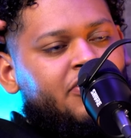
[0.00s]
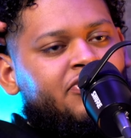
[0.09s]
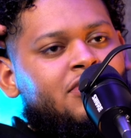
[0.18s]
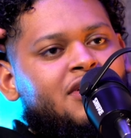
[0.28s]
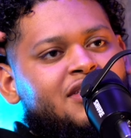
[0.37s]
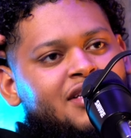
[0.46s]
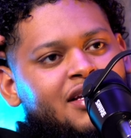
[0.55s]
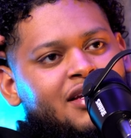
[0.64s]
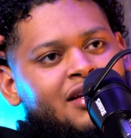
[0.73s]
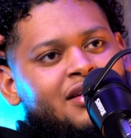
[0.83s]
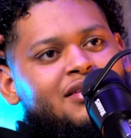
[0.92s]
If you could say
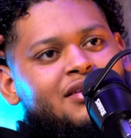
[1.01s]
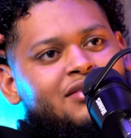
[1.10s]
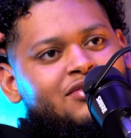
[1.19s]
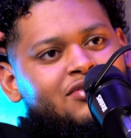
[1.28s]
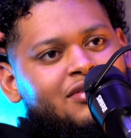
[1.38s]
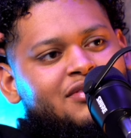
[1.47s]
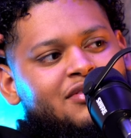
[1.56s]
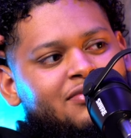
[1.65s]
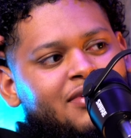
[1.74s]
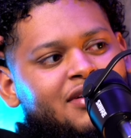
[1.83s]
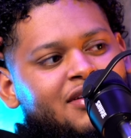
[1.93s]
anything to Charleston
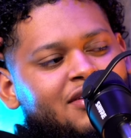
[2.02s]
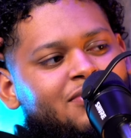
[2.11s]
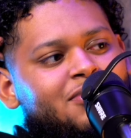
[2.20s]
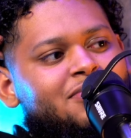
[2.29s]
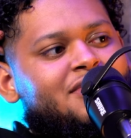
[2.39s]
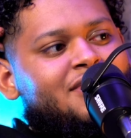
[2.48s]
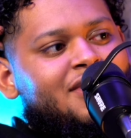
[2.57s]
right now, what would you